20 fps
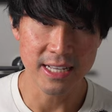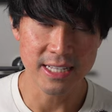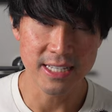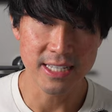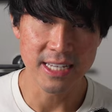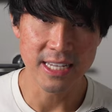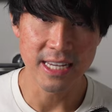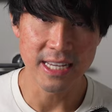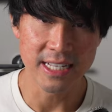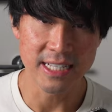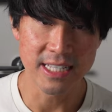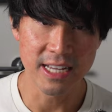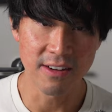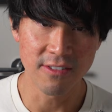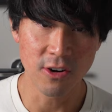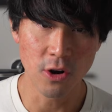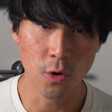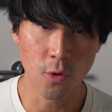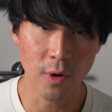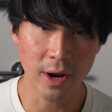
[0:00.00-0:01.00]
of see it
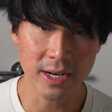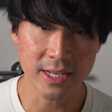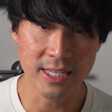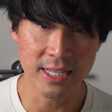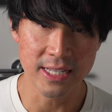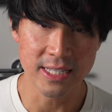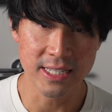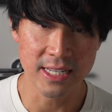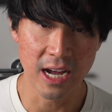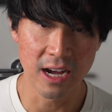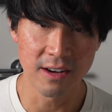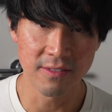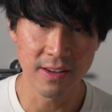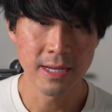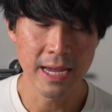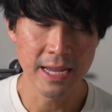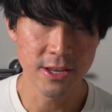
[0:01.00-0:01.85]
self-correct itself.